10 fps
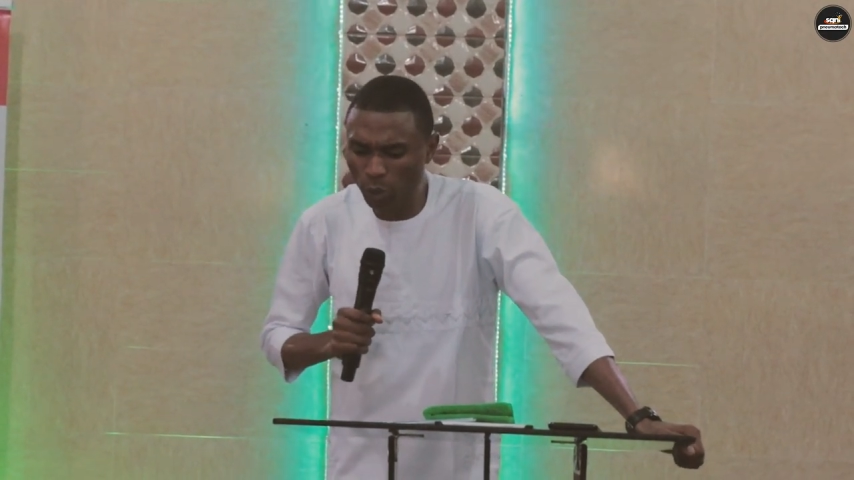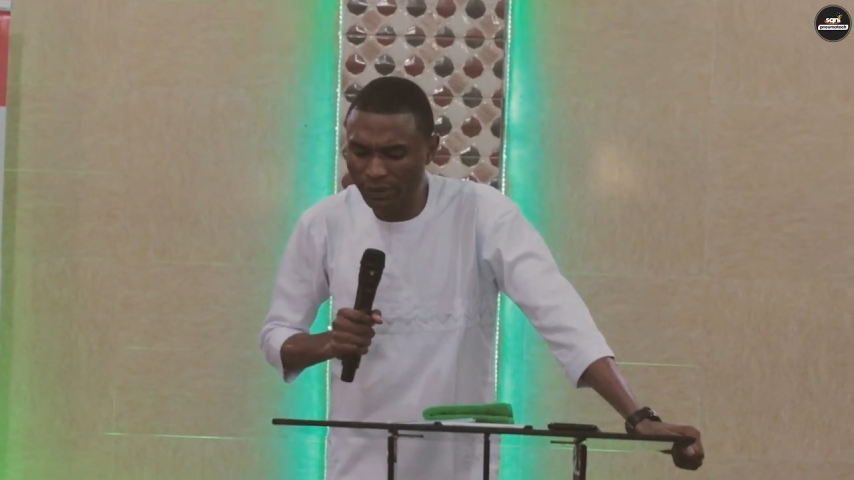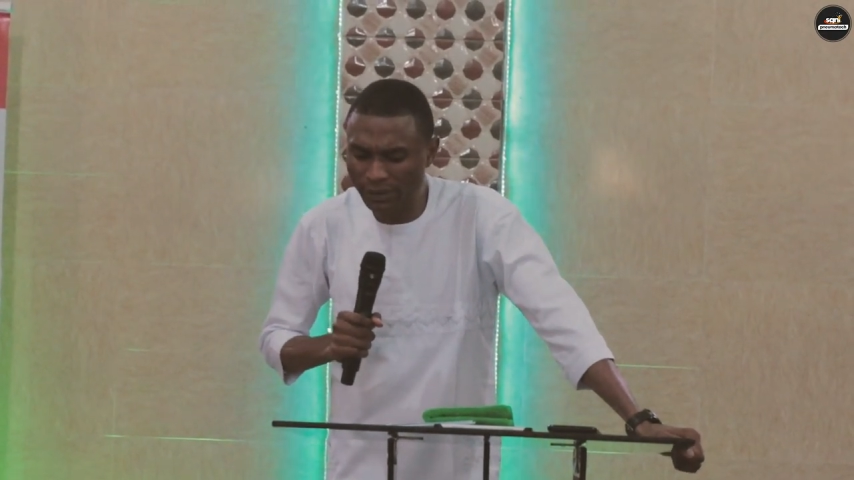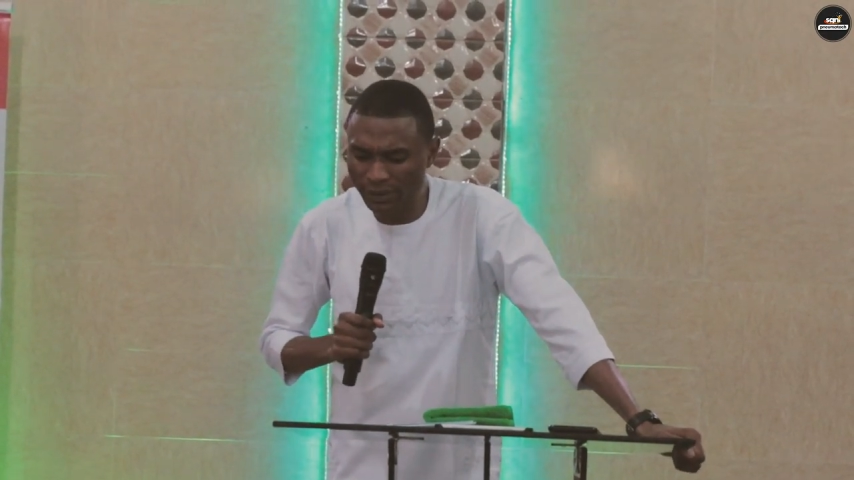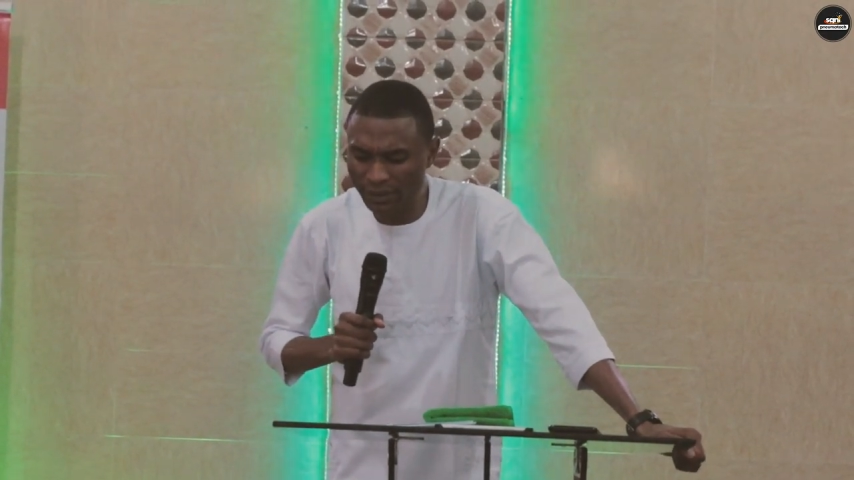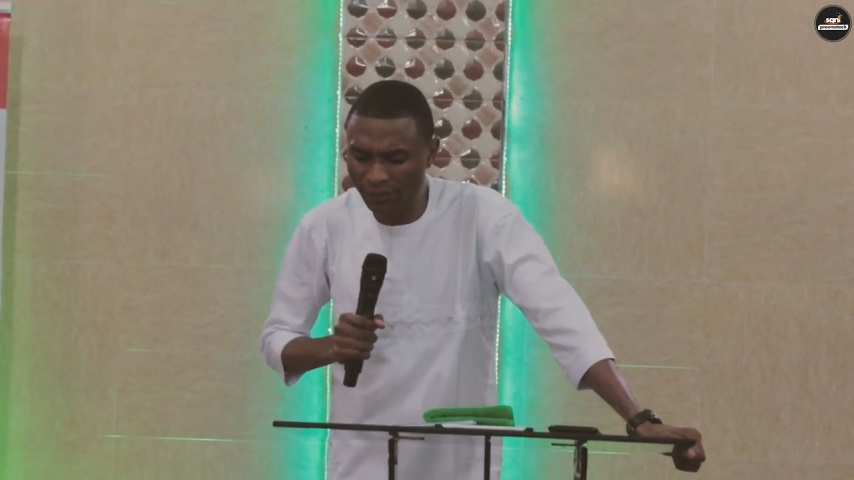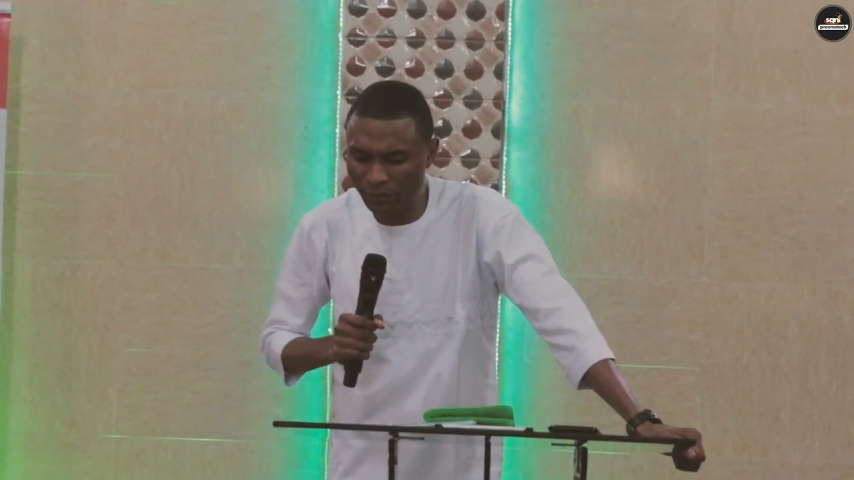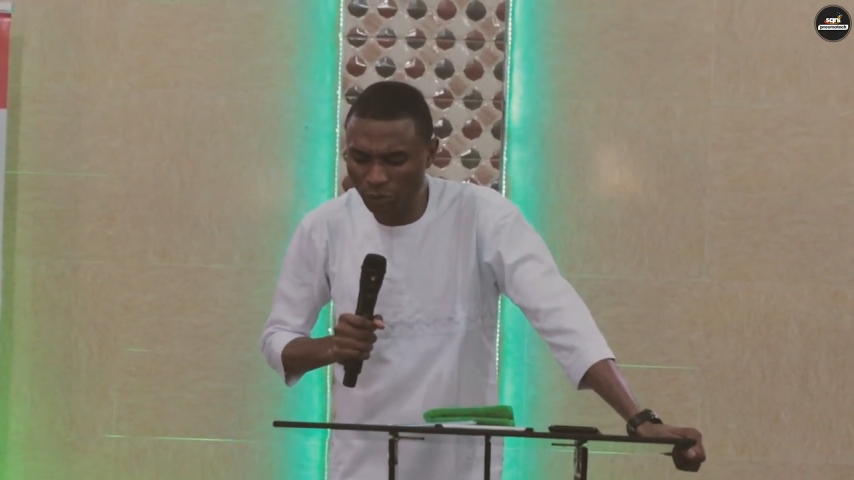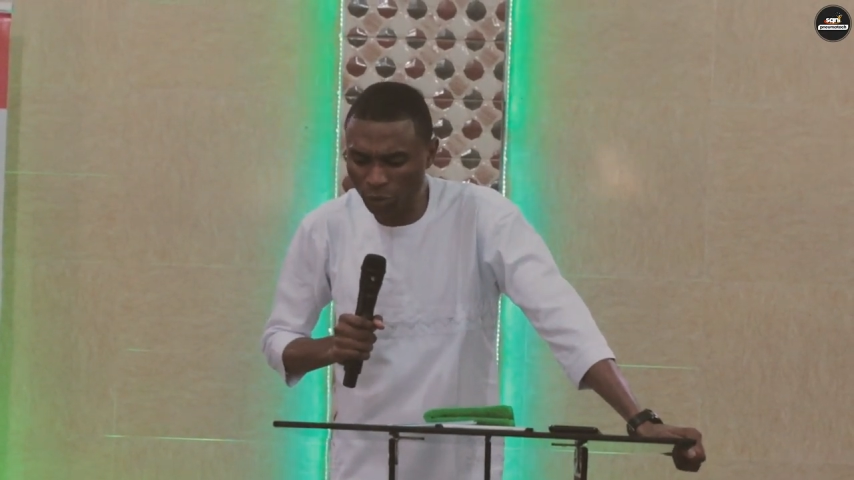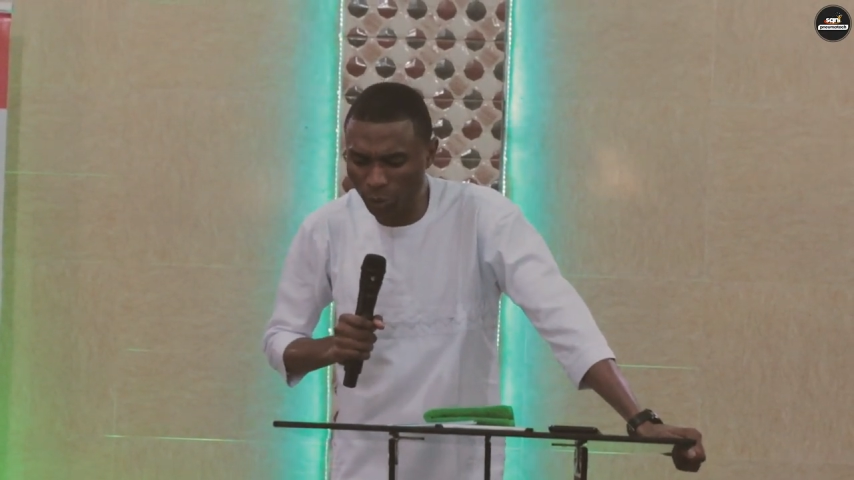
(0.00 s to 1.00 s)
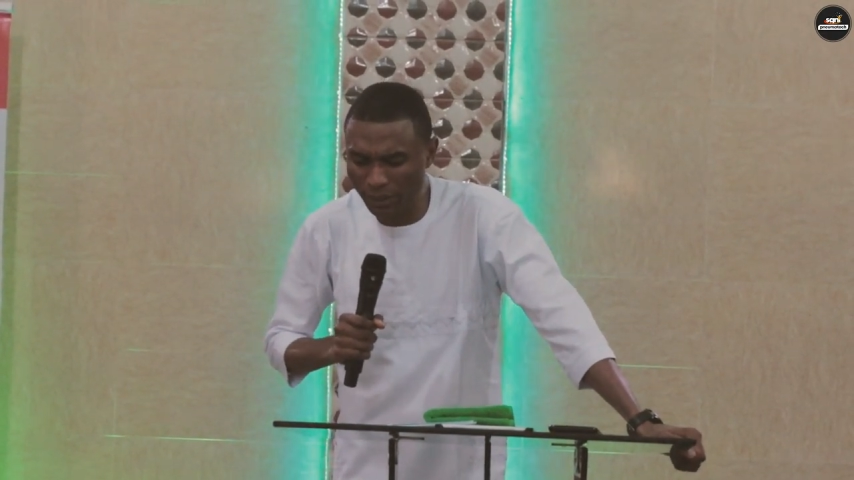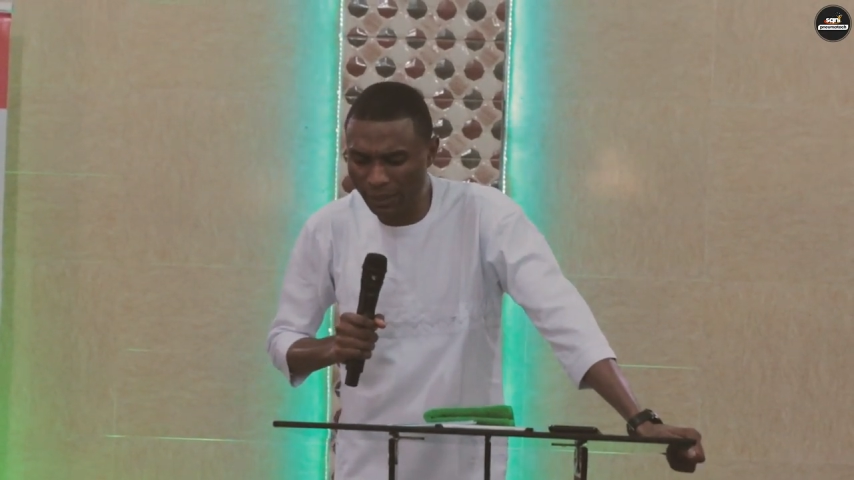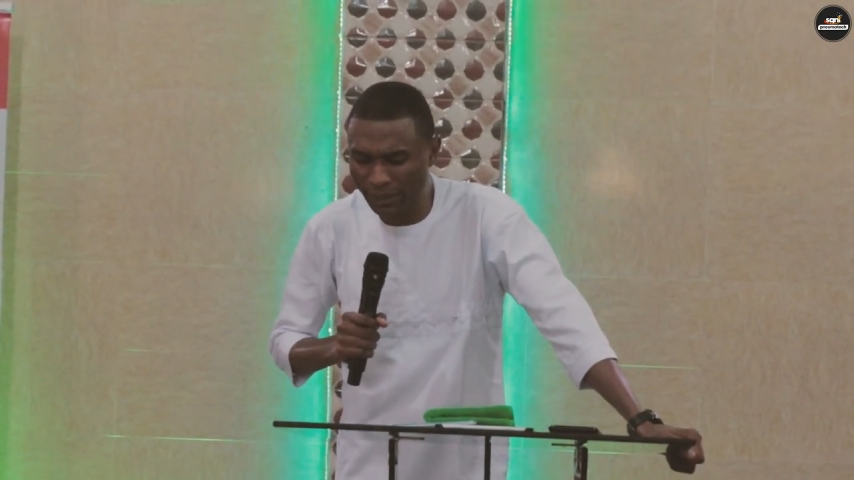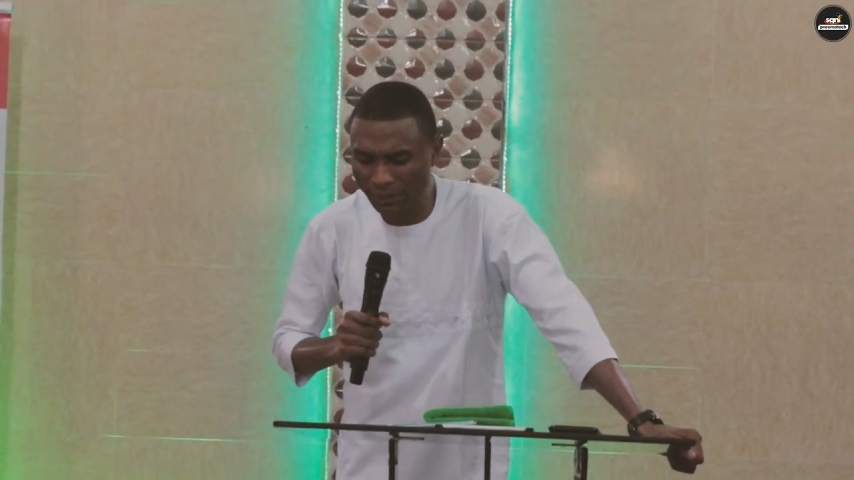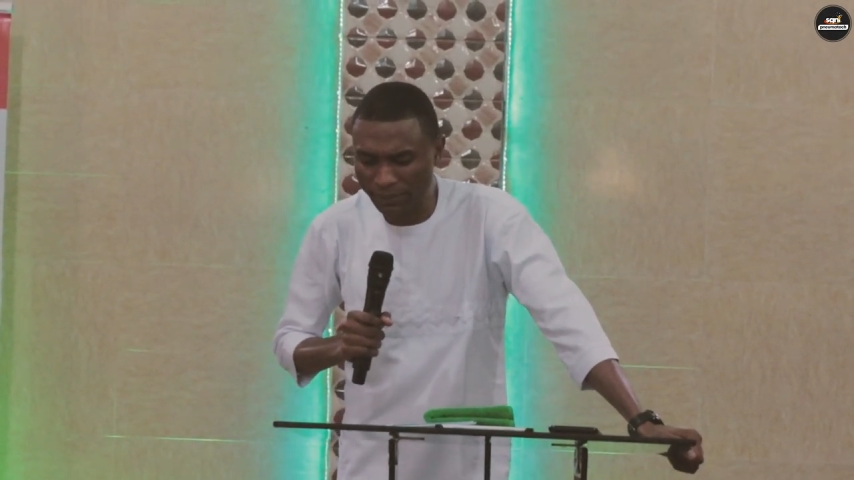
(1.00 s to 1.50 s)
twenty-seven to
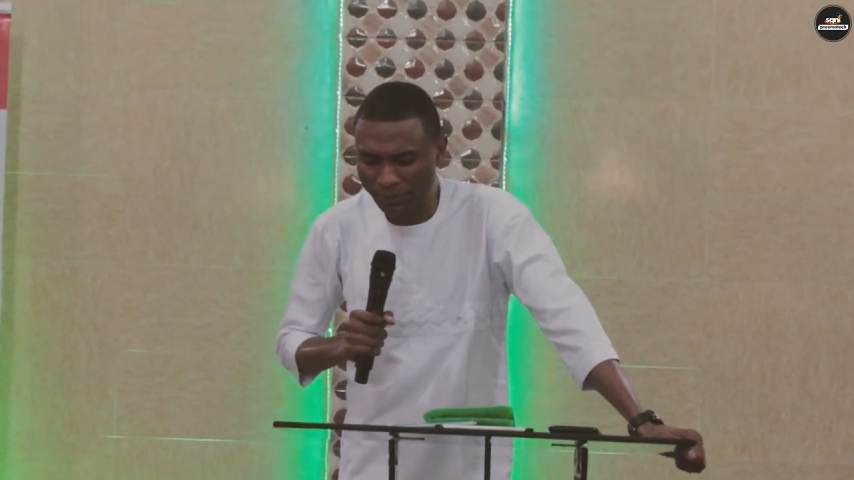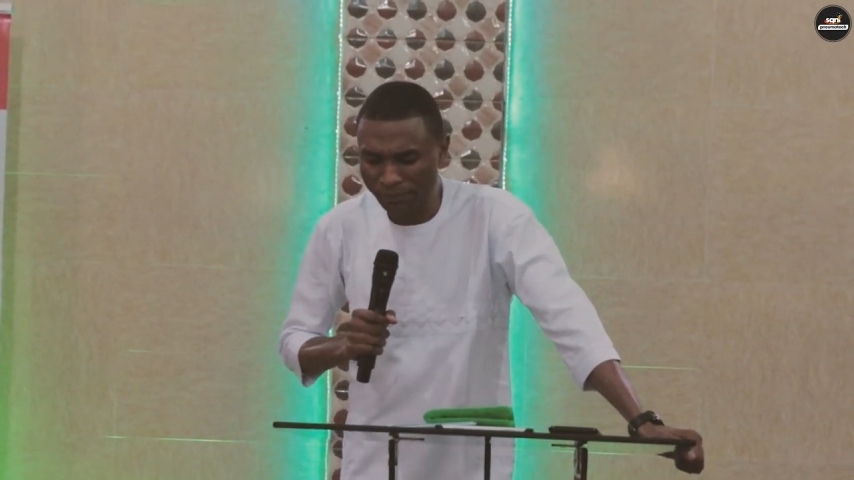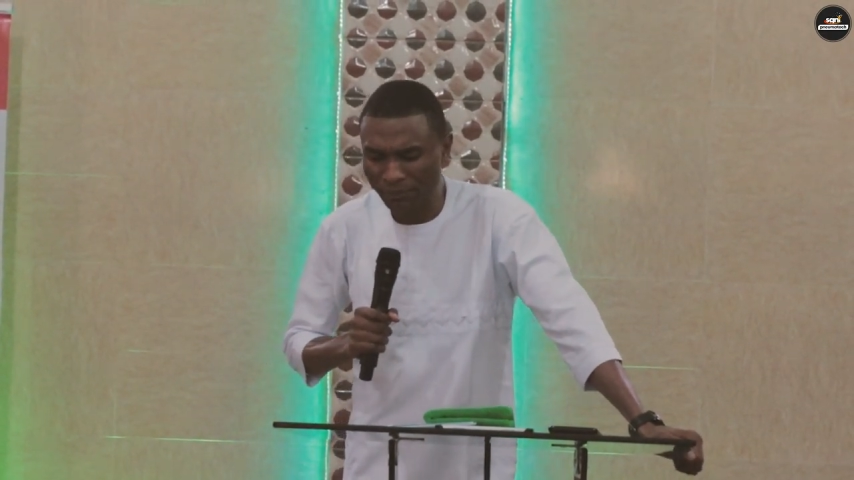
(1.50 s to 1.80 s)
twenty-eight.